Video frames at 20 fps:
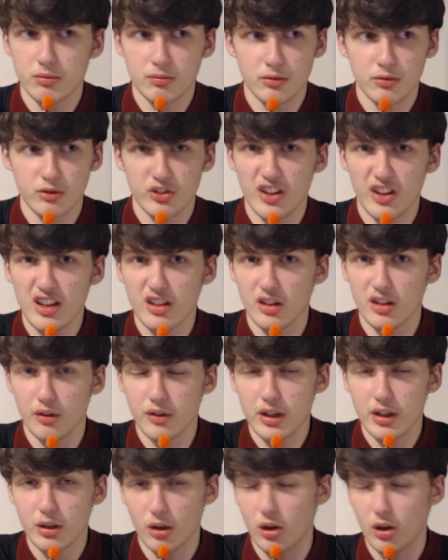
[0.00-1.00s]
second, I
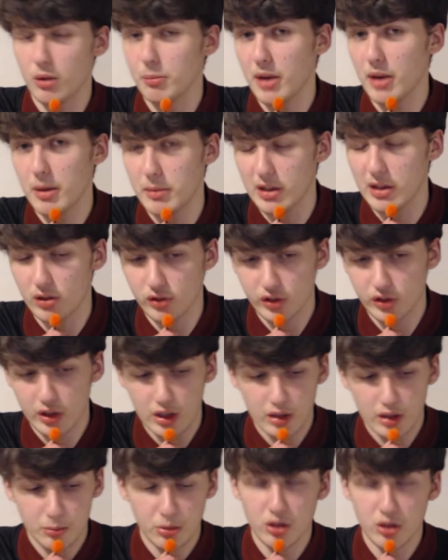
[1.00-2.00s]
think, or maybe us.
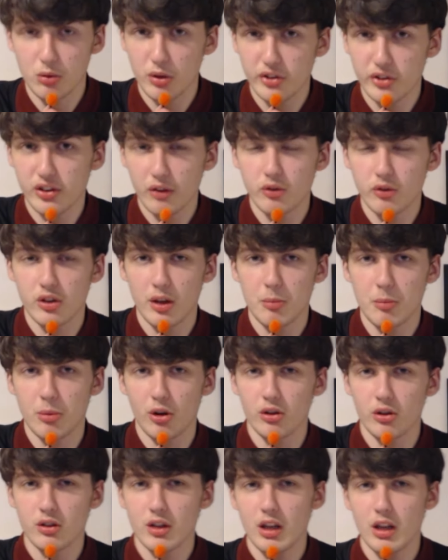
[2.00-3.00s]
But there were 17
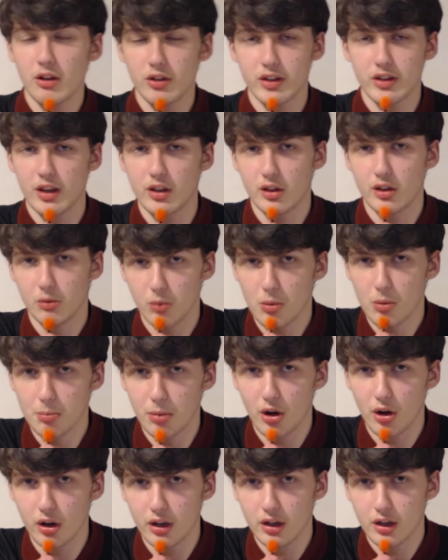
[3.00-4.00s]
points clear of second at one
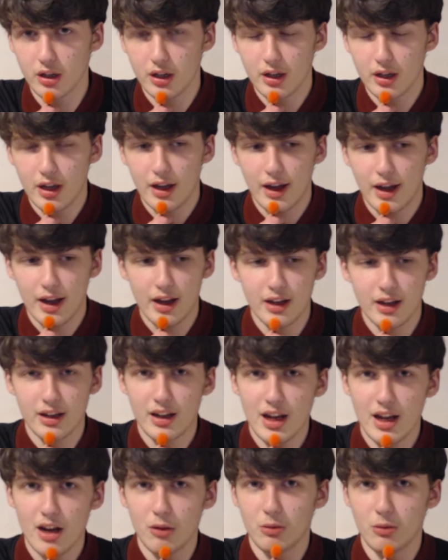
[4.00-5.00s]
point. And
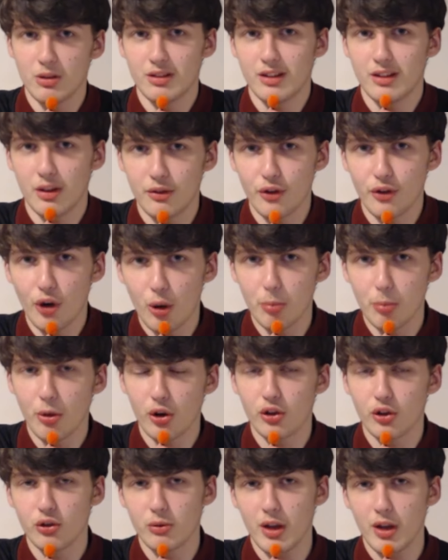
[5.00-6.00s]
now they're 4
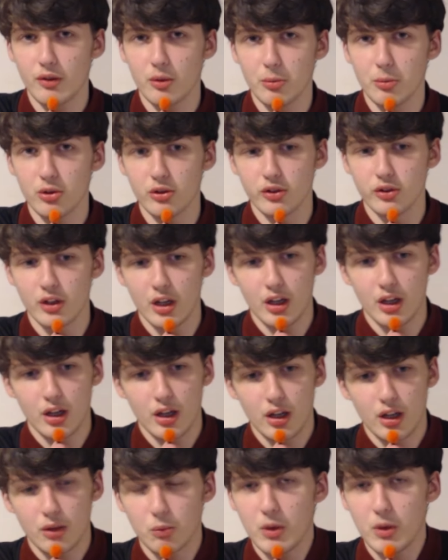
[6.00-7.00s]
points away from us.
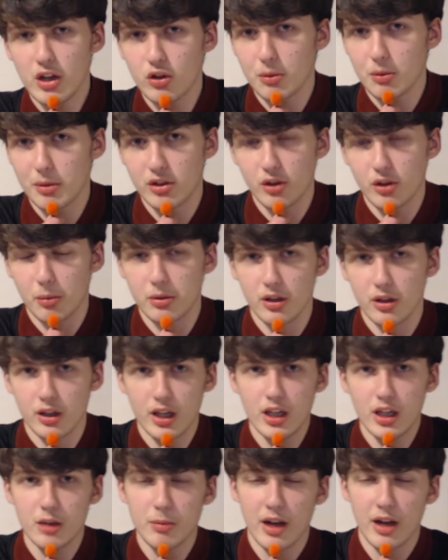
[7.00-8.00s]
We could be top of the
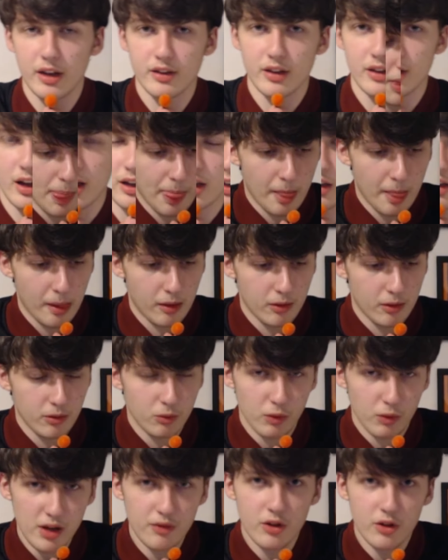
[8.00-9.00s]
league by Saturday.
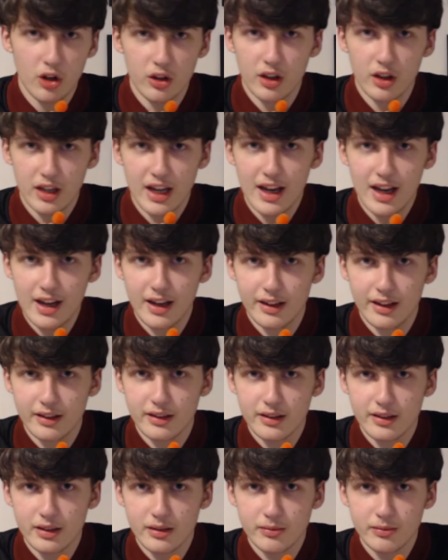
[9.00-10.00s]
We've got the cards.